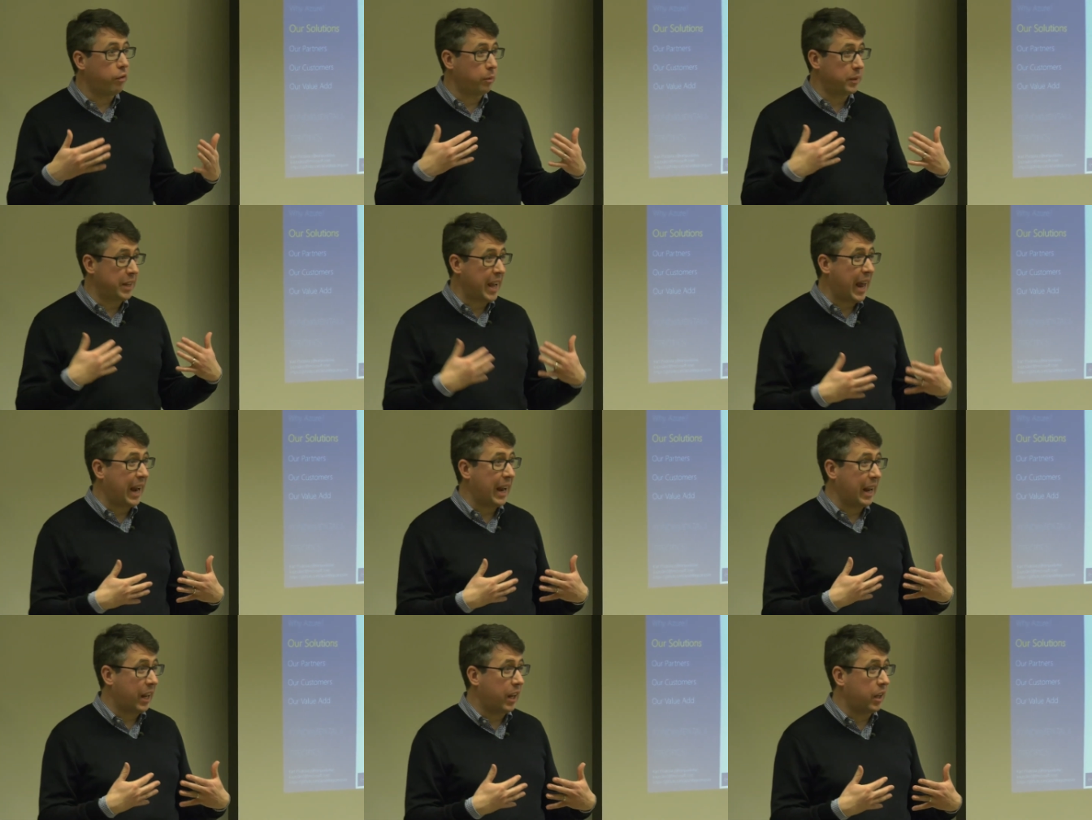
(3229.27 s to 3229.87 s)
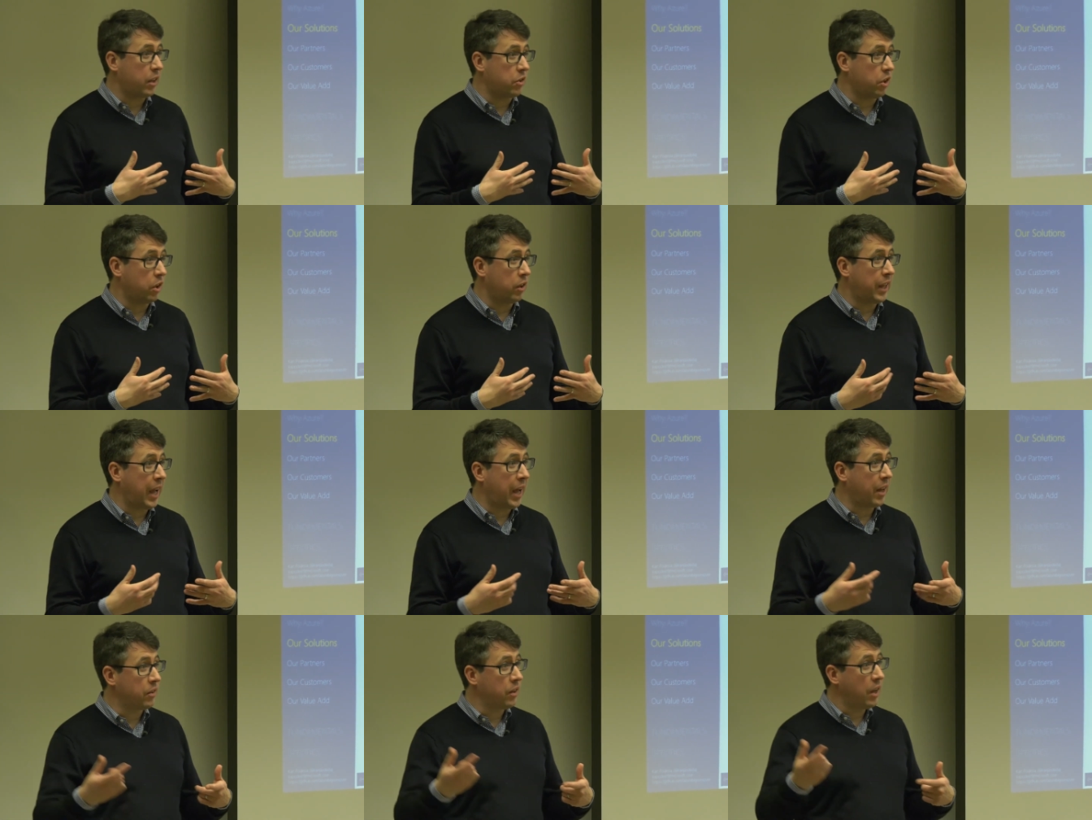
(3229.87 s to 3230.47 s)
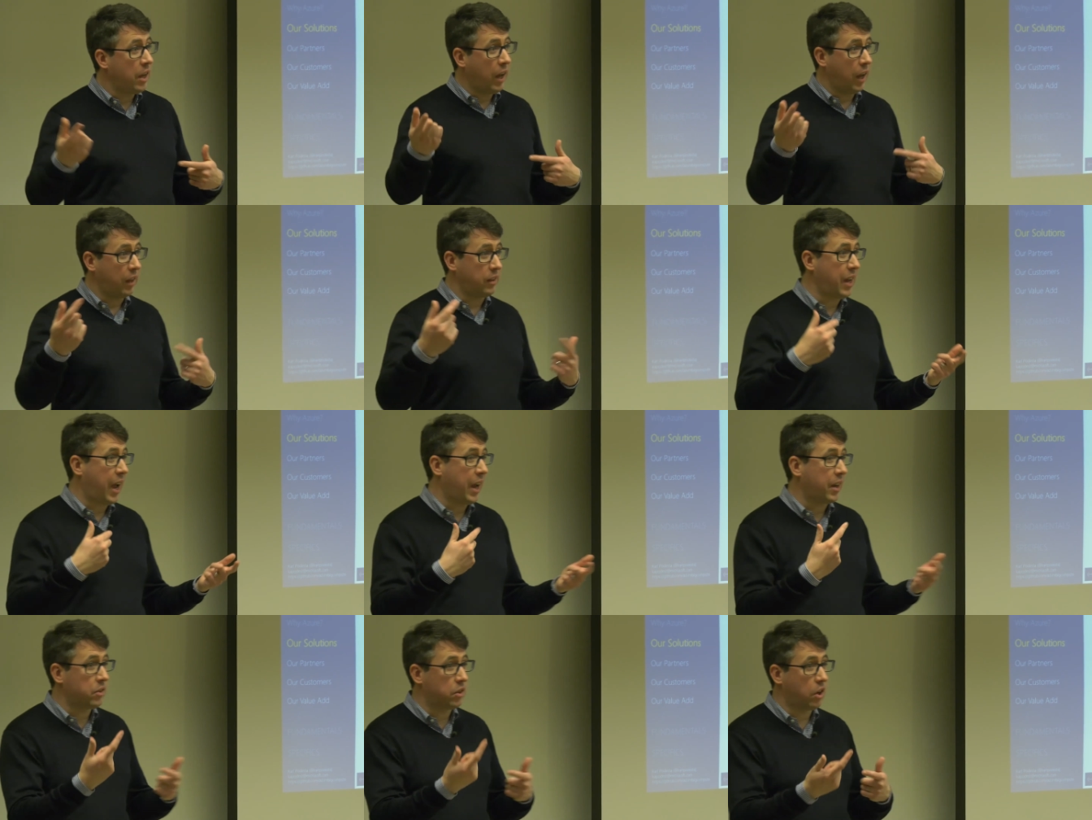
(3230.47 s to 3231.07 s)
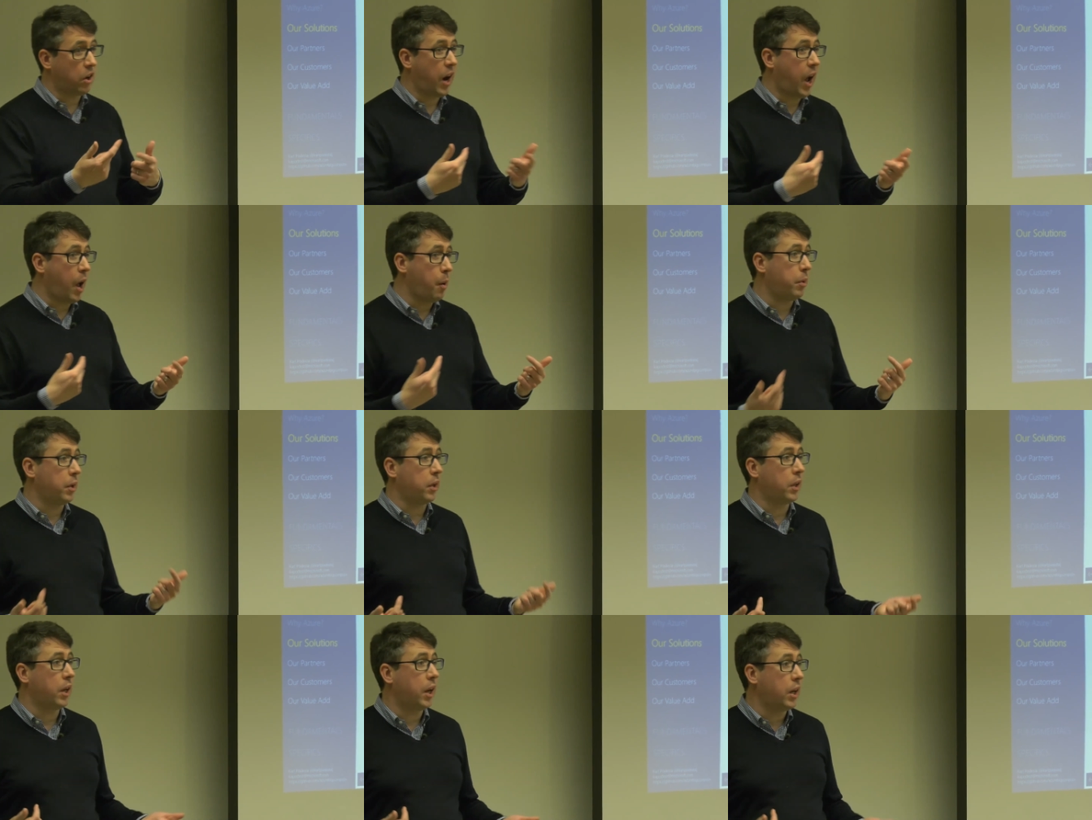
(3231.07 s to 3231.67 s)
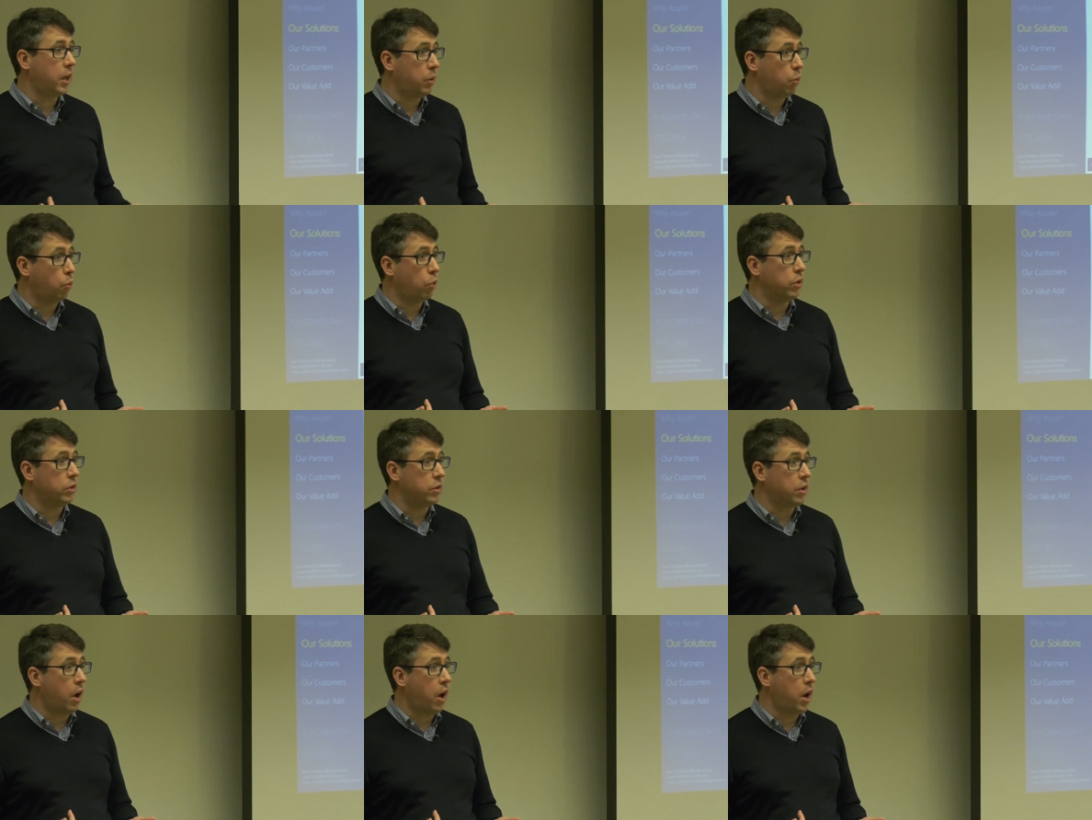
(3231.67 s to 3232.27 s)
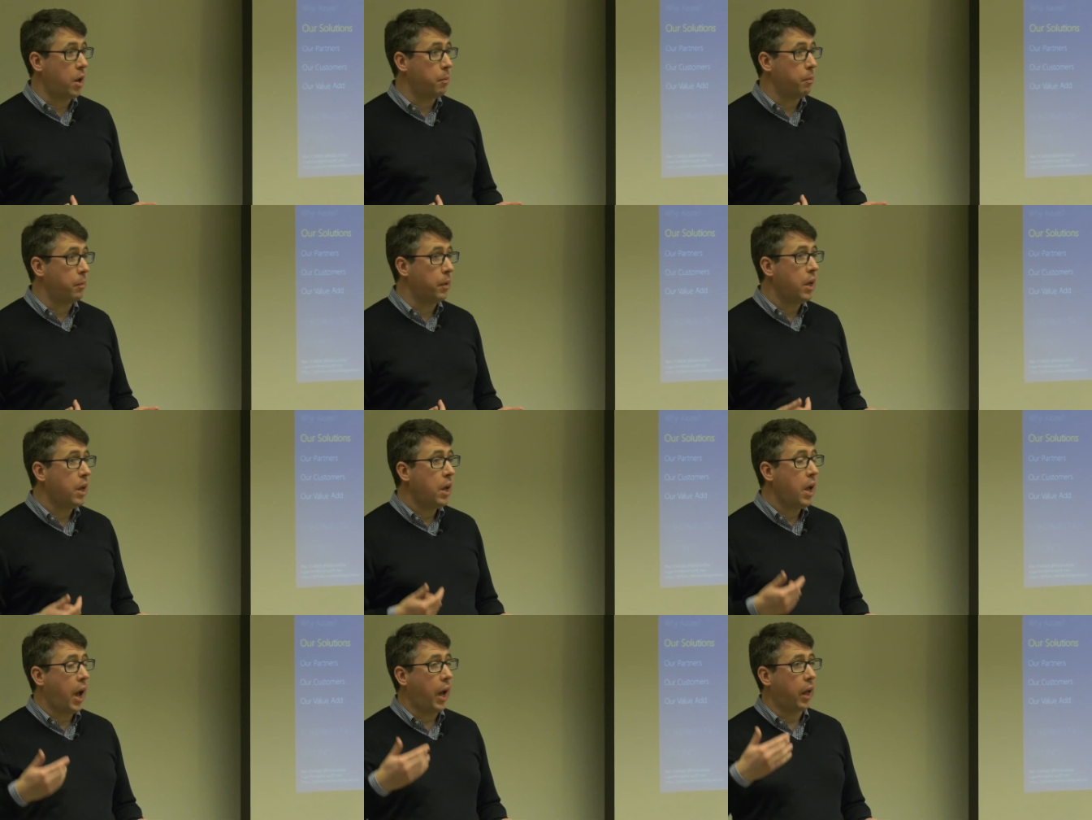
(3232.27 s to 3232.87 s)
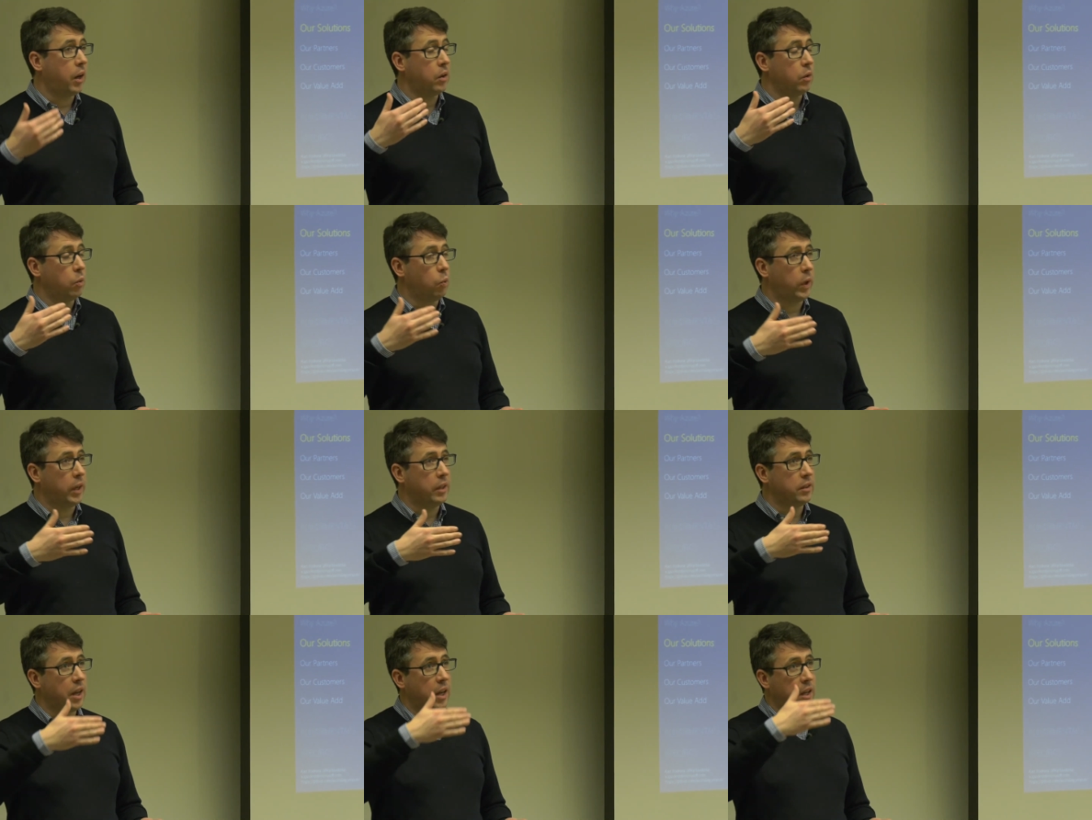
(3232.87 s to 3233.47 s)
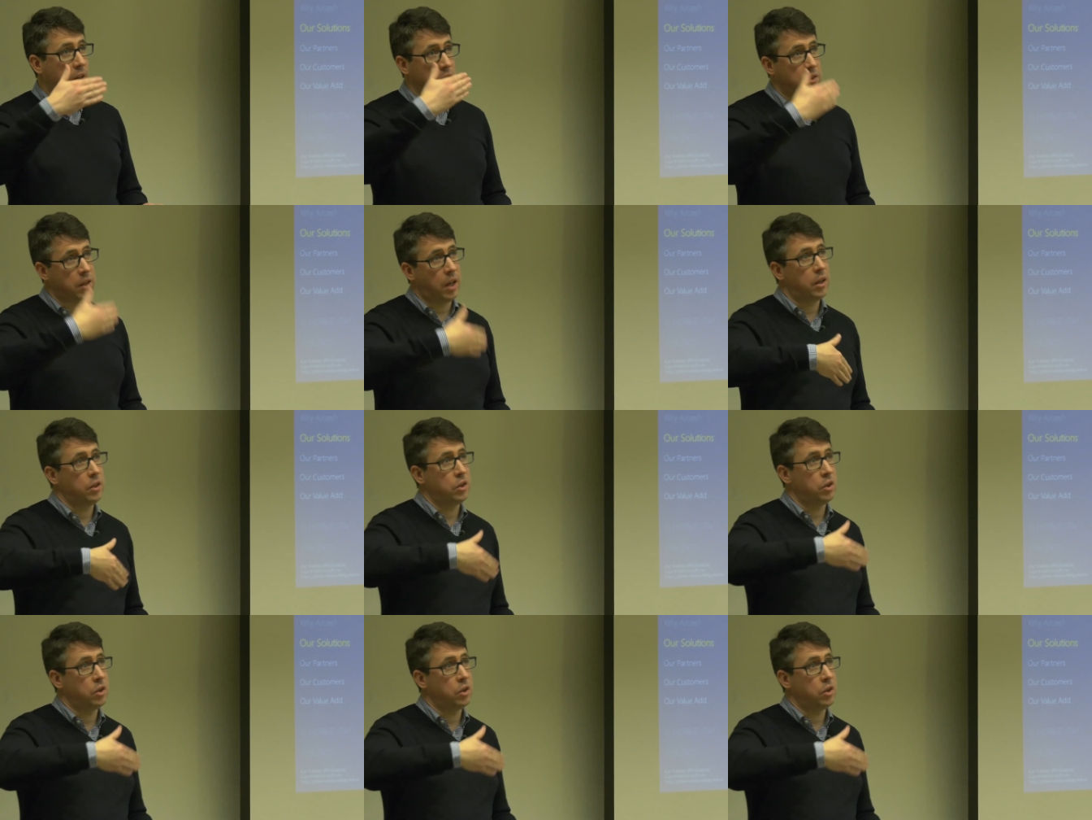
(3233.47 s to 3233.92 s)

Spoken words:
I try to run around for a few minutes and then we'll continue.